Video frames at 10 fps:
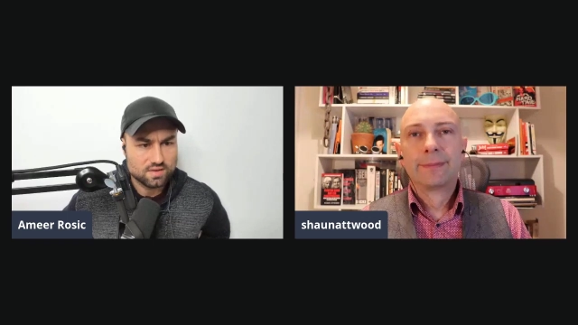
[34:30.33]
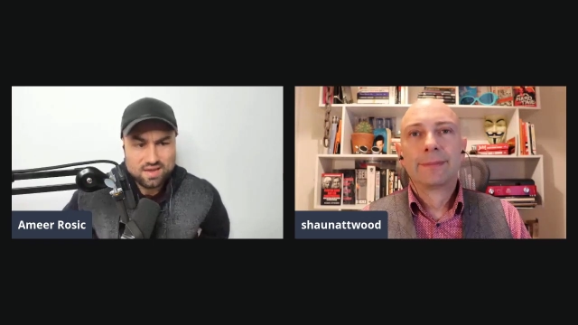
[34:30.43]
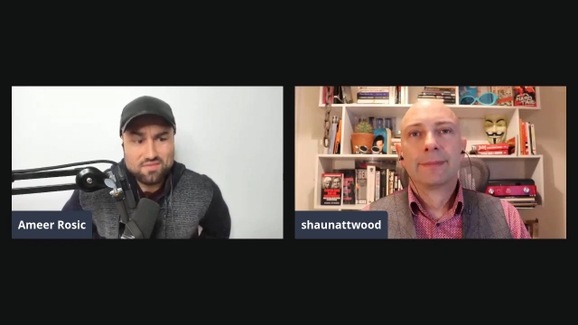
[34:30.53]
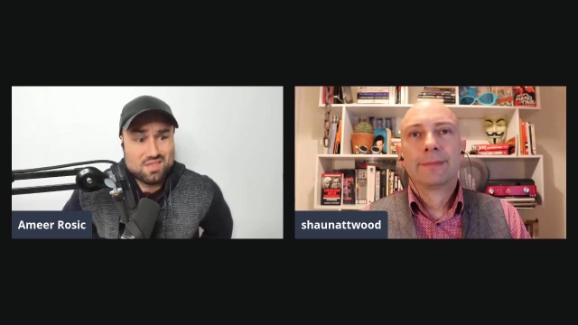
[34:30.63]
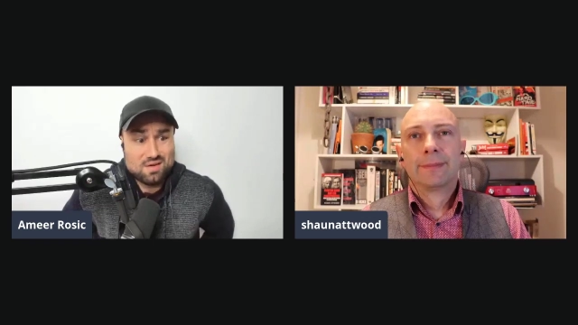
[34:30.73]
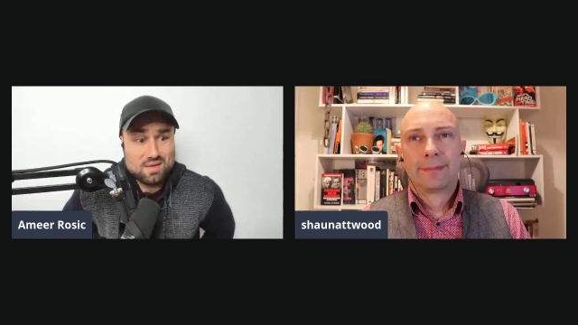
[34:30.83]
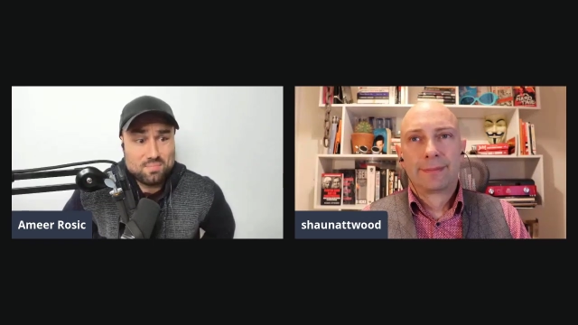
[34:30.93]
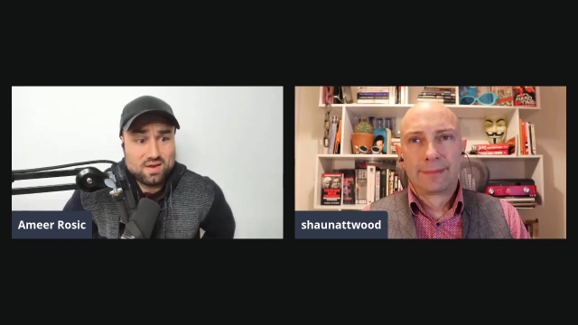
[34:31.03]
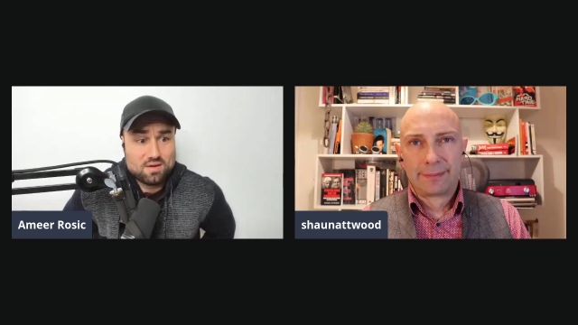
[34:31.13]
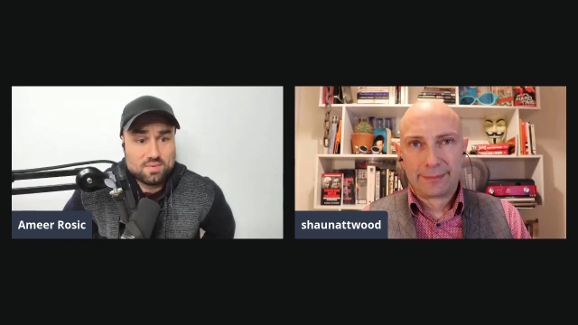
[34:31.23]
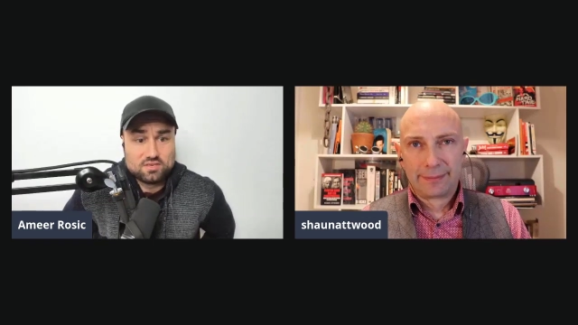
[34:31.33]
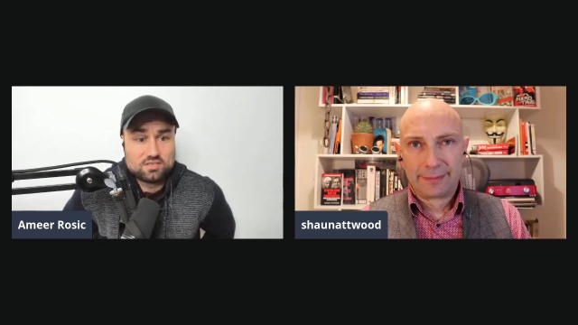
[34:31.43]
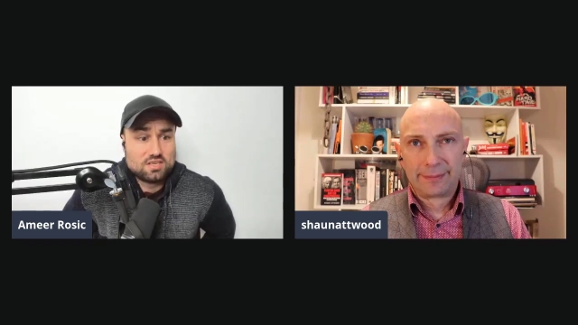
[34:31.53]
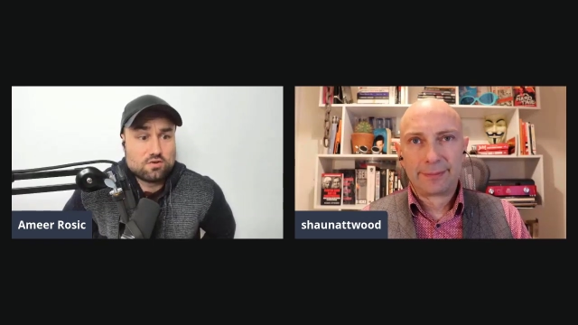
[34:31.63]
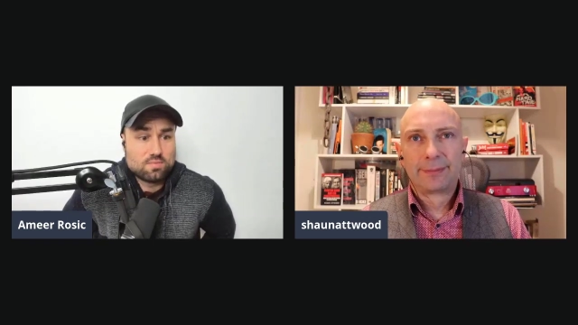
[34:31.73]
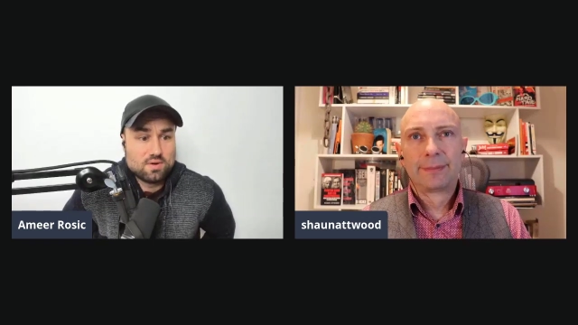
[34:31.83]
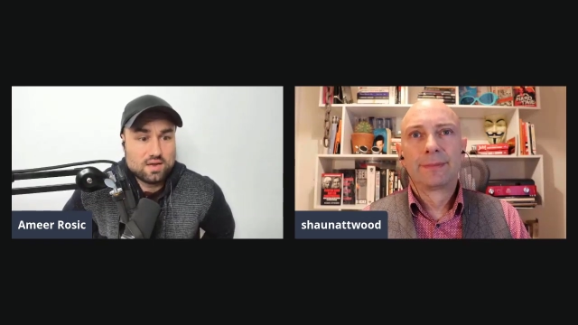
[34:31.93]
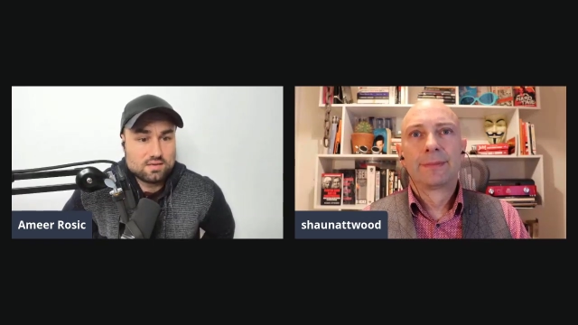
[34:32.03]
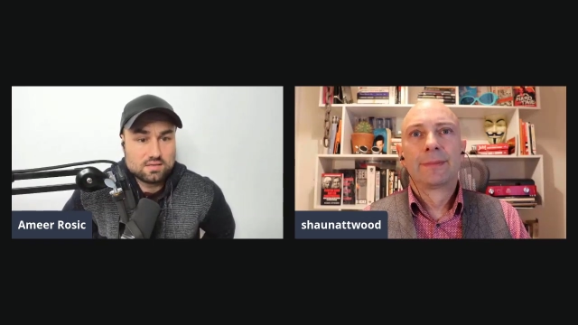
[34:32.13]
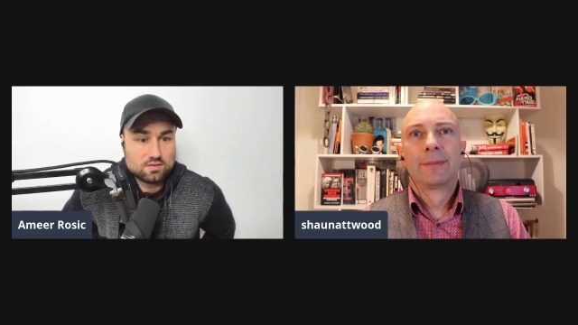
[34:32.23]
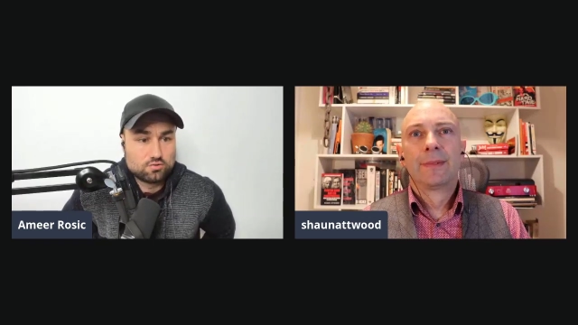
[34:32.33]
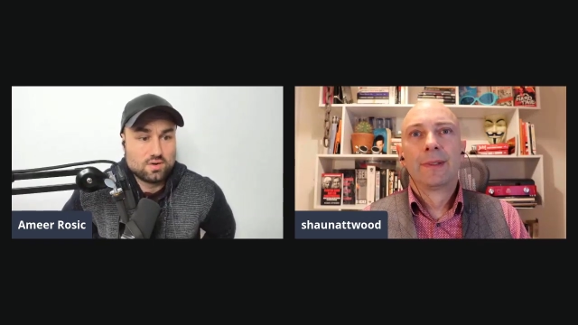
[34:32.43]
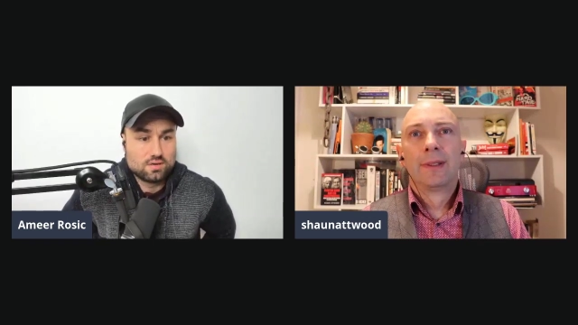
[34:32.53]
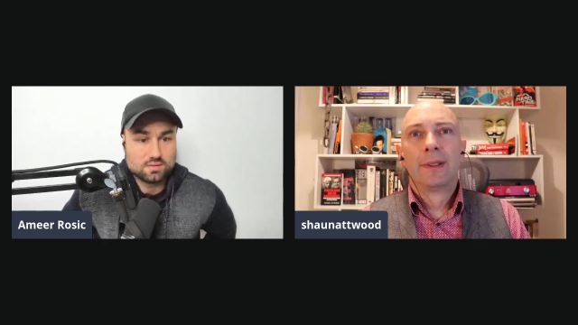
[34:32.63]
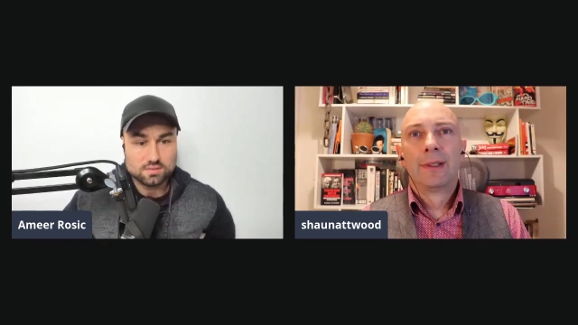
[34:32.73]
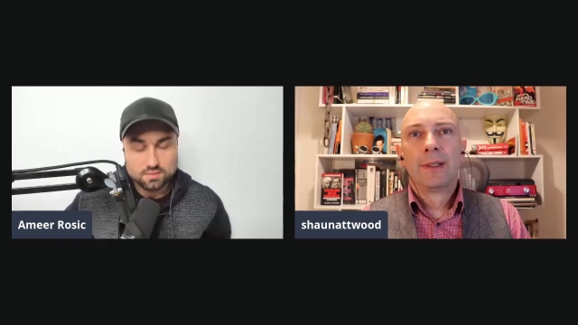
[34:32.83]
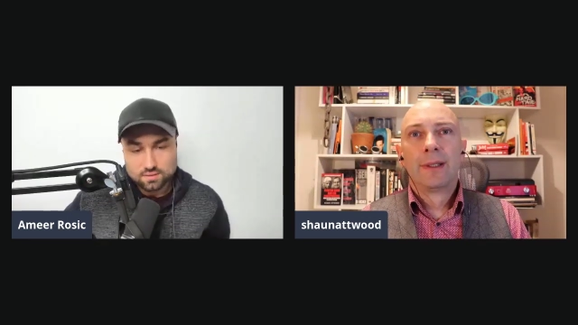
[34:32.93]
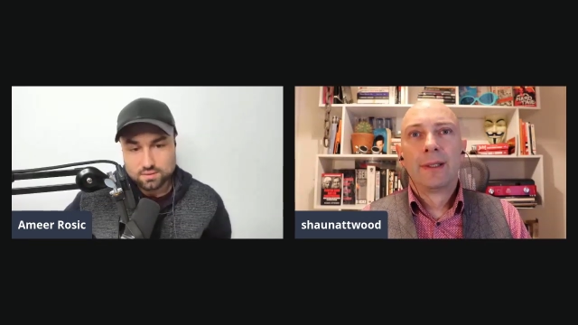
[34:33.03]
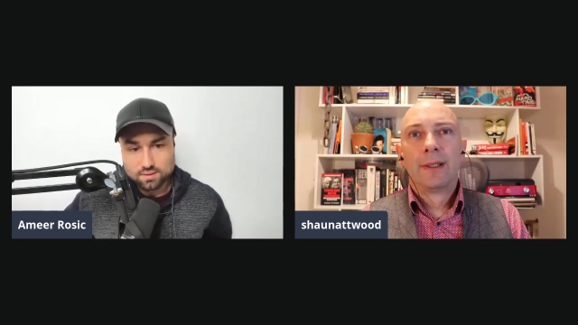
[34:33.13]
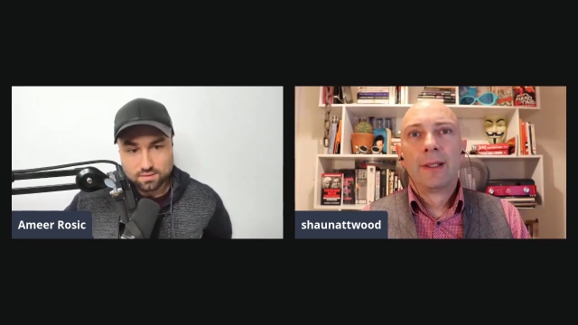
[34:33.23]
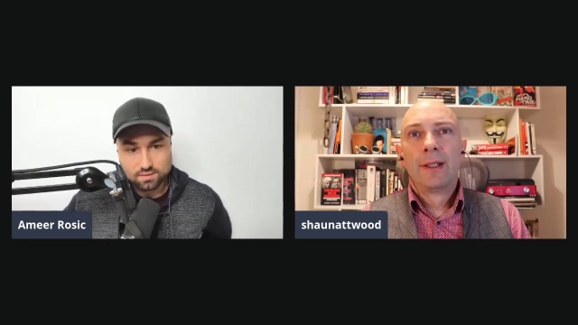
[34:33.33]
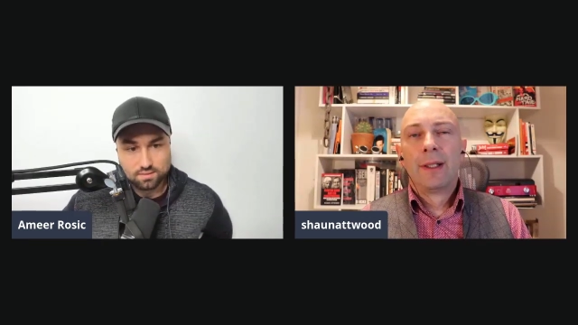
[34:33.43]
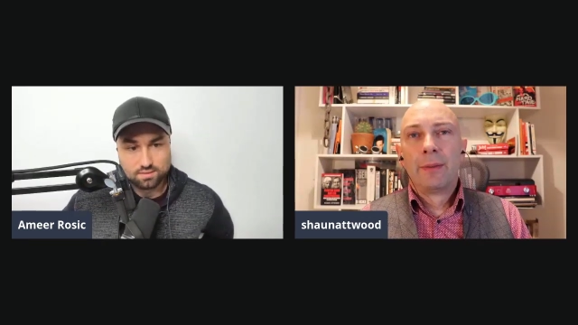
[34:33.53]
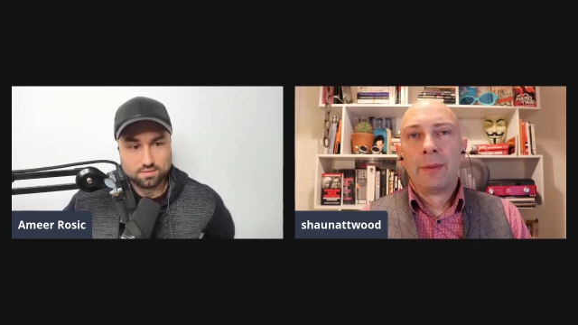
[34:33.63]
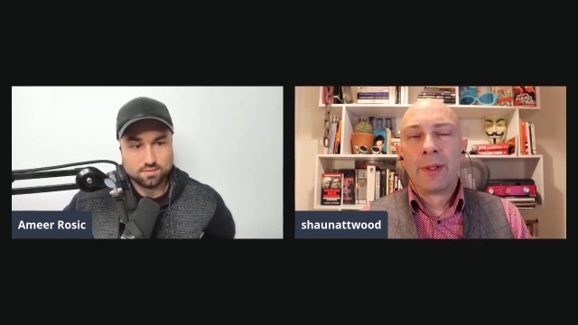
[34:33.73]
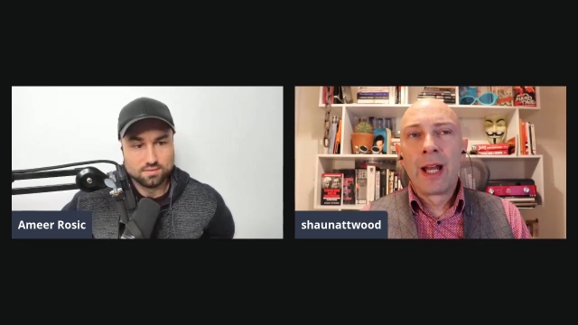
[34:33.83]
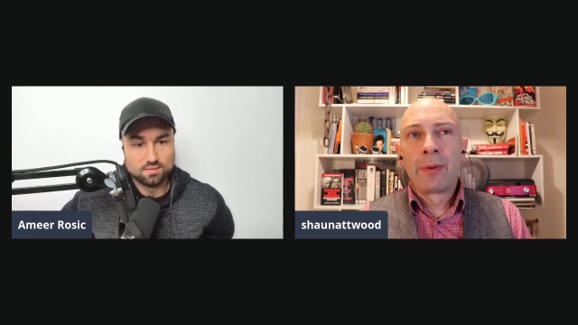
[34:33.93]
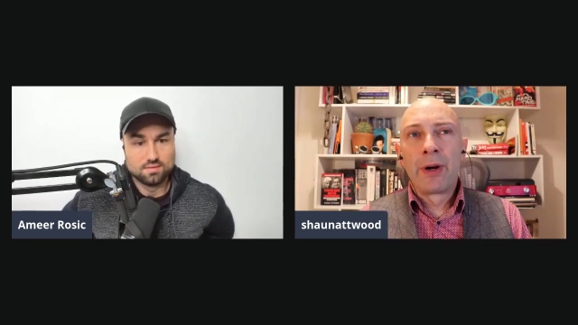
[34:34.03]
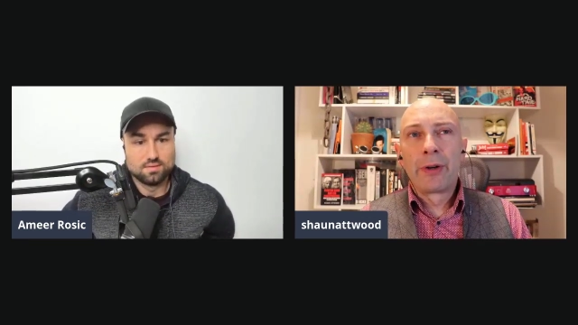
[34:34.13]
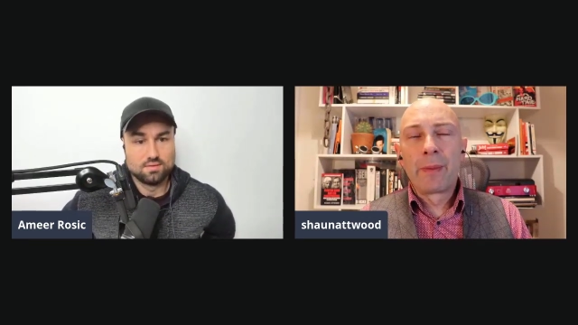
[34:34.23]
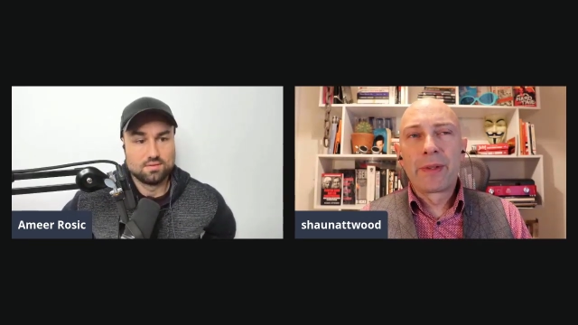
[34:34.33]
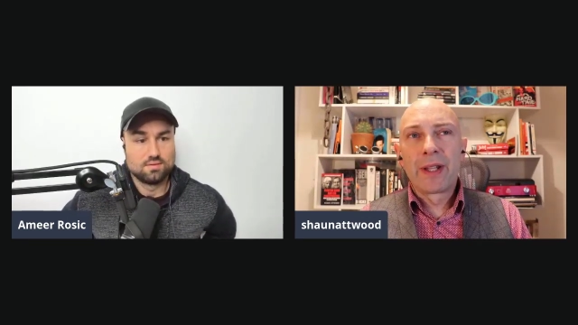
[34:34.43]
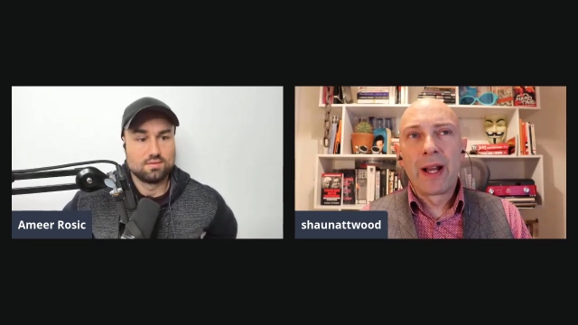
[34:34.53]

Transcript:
Speaker 1: everything got better by just decriminalizing the drugs. Well, that program started